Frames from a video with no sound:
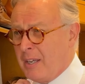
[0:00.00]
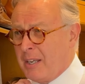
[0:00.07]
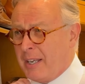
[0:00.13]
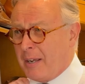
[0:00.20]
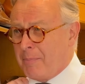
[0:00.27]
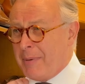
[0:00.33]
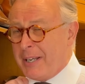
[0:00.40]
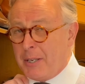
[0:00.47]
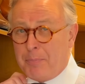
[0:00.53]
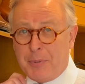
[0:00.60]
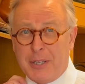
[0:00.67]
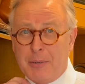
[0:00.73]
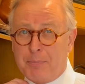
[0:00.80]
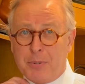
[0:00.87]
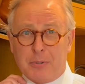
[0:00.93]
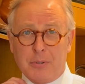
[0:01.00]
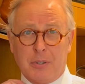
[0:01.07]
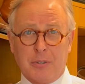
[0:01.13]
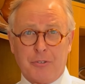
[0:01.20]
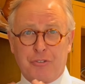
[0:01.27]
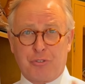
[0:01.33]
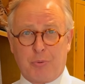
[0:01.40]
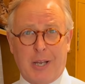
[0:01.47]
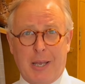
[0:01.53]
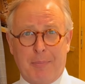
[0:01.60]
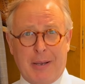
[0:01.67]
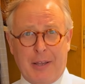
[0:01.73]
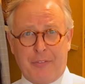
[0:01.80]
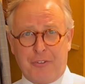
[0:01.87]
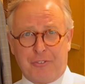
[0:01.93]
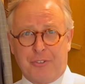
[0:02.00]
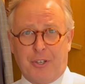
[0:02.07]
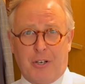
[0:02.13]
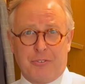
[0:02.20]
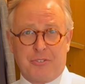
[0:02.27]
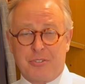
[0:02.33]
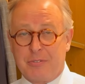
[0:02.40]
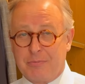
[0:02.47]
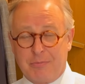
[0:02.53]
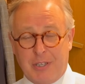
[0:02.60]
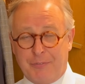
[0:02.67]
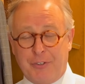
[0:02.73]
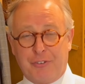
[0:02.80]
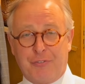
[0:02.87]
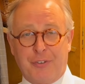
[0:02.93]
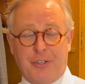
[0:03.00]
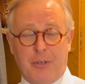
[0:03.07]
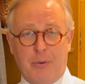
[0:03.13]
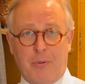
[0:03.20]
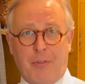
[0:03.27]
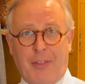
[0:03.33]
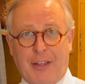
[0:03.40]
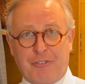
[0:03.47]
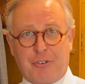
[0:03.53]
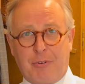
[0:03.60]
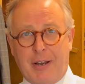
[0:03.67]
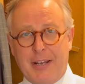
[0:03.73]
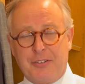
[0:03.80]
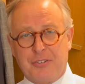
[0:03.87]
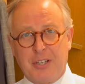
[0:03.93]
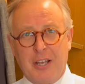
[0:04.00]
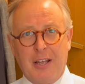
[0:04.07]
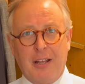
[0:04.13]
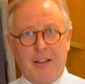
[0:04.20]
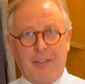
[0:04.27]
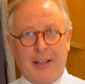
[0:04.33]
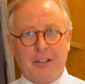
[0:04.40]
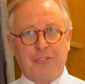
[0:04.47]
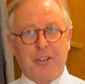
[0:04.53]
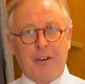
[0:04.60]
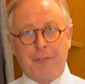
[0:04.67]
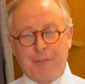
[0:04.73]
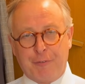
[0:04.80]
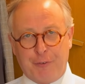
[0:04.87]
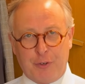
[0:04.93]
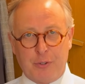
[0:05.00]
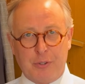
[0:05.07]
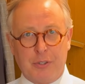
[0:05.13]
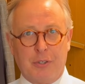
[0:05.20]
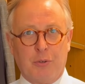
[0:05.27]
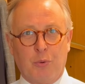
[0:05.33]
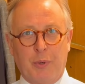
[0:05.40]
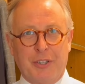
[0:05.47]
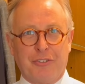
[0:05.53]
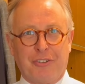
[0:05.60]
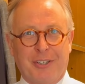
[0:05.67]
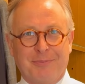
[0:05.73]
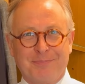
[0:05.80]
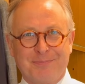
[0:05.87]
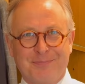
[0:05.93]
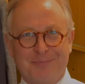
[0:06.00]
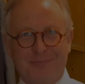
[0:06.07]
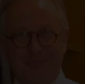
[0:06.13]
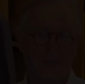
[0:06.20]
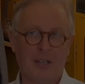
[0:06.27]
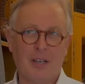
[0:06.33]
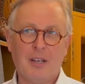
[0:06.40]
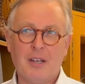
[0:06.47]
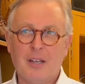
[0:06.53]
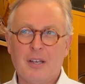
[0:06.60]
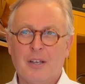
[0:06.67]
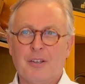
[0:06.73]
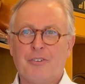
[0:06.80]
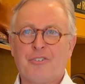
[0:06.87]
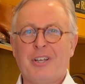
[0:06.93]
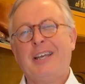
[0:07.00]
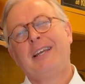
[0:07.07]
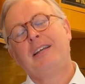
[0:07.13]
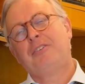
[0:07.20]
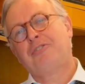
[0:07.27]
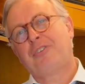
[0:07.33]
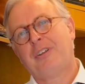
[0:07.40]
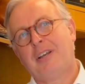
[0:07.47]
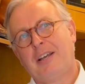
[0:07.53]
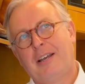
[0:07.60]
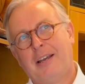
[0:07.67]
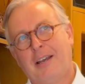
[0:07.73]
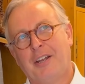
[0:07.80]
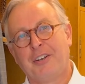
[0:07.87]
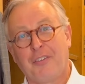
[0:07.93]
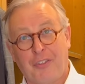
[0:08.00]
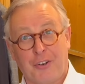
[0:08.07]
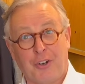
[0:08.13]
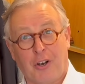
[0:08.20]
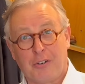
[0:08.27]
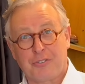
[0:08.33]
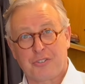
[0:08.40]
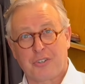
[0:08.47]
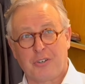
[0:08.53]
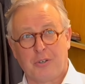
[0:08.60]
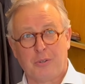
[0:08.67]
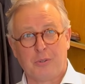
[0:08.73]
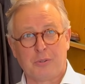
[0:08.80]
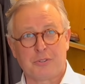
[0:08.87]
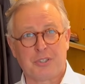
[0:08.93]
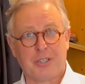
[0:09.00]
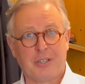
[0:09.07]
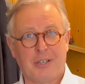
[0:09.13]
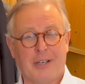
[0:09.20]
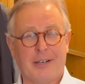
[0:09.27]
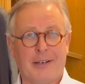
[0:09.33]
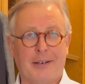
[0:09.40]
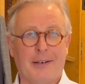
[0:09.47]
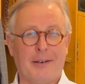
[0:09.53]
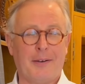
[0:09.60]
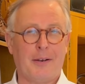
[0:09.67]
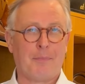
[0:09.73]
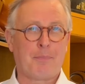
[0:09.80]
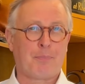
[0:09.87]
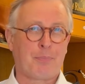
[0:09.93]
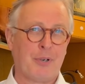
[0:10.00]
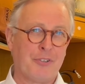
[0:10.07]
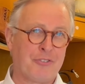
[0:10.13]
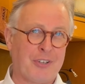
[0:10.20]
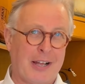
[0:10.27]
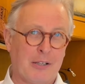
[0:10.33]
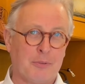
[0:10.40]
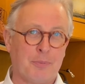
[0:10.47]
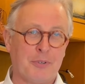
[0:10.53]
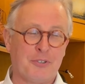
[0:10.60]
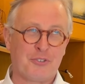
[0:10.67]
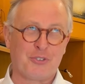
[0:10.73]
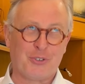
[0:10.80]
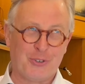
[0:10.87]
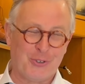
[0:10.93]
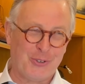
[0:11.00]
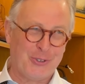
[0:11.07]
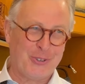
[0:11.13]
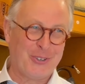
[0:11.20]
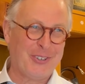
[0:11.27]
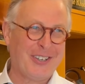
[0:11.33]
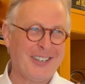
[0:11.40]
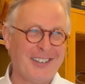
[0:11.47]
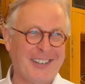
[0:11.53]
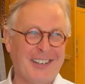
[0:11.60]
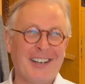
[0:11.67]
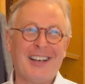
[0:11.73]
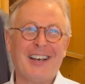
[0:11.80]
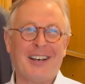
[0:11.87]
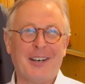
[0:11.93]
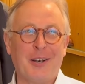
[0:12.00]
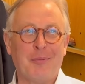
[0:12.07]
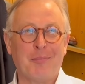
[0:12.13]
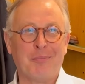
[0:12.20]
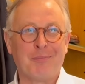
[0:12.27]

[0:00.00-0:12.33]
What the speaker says: Now many people swear by this knot. If it's for you, that's great. That's a full Windsor. So here's another knot called Prince Albert, or a